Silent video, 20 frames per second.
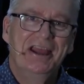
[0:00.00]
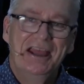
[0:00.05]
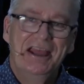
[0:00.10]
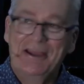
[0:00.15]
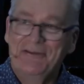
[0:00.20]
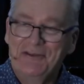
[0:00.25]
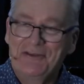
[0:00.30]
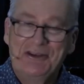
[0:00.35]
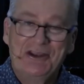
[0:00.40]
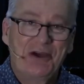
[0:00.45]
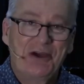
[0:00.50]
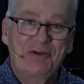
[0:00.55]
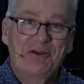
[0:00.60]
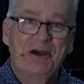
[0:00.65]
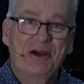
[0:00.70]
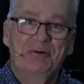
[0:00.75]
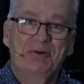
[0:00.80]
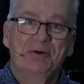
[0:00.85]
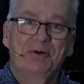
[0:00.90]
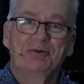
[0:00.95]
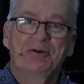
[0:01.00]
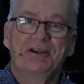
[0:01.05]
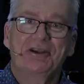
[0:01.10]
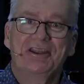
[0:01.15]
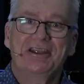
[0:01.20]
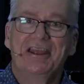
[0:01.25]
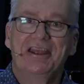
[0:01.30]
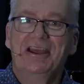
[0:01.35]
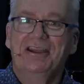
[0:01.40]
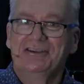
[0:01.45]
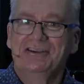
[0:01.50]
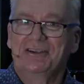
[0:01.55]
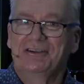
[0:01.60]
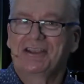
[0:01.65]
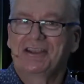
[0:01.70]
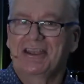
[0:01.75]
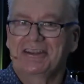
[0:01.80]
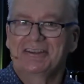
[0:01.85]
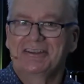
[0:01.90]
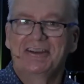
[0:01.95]
if you don't know already to
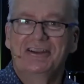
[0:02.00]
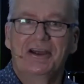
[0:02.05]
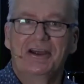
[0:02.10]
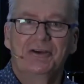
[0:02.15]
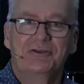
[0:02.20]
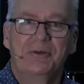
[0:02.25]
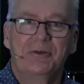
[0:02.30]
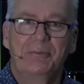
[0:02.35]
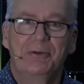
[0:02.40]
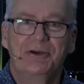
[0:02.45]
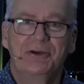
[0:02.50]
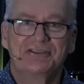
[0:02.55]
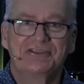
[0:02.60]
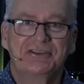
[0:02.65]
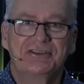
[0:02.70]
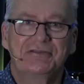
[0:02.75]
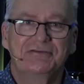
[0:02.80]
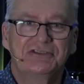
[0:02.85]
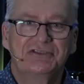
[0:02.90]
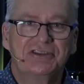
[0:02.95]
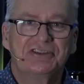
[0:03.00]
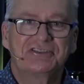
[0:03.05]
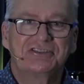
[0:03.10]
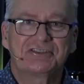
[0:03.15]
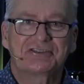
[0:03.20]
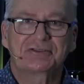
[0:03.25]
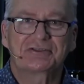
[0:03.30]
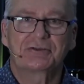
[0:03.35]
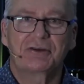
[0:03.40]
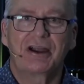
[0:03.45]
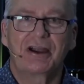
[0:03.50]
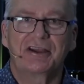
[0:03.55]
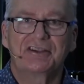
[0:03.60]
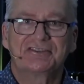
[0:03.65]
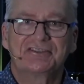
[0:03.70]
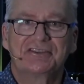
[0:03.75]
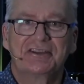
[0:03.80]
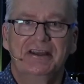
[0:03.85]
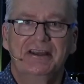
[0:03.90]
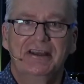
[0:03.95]
get to know the person of Jesus
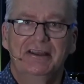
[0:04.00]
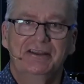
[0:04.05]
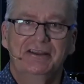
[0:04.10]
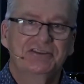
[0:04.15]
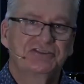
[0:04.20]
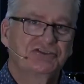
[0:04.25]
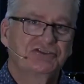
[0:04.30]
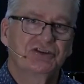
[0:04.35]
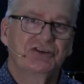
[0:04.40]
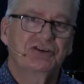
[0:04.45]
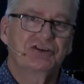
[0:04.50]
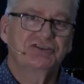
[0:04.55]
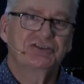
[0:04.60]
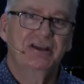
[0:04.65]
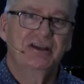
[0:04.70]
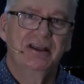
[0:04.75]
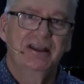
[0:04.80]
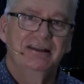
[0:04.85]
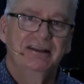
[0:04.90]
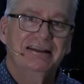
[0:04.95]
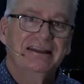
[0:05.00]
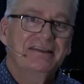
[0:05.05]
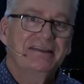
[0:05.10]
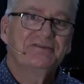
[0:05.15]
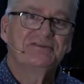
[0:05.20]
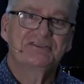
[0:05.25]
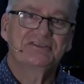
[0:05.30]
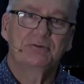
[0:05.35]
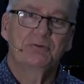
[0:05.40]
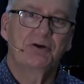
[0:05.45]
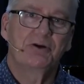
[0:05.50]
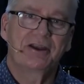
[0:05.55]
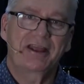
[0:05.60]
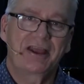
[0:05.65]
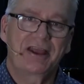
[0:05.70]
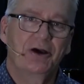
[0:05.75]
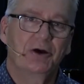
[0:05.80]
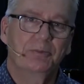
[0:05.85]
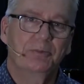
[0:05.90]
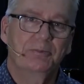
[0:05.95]
Christ. This church lives to want to
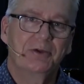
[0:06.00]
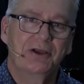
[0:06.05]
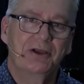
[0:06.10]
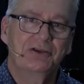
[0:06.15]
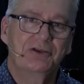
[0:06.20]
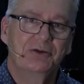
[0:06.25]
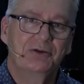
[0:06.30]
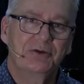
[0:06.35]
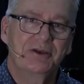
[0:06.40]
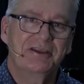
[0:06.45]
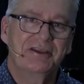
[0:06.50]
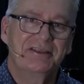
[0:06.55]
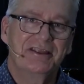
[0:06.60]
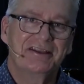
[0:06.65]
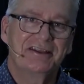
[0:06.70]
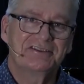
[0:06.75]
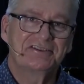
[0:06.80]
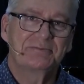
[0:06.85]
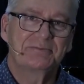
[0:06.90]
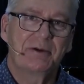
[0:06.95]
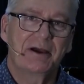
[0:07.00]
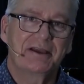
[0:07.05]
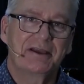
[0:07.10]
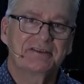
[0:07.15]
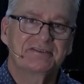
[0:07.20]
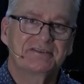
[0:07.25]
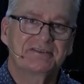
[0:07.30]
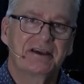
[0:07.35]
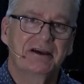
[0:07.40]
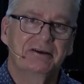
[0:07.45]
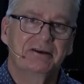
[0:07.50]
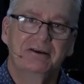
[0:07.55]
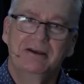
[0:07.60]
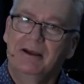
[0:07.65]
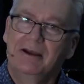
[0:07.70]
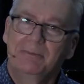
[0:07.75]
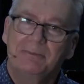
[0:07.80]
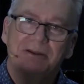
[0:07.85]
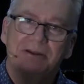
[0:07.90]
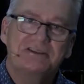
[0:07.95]
help you in that space. So
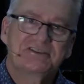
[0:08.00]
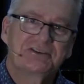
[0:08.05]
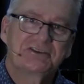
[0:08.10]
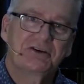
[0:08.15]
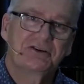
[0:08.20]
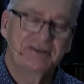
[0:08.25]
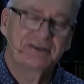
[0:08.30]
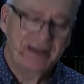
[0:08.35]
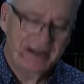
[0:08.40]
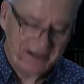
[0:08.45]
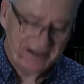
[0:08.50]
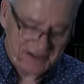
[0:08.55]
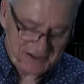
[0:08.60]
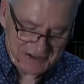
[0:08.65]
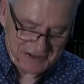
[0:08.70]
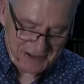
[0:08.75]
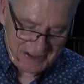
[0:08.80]
please contact us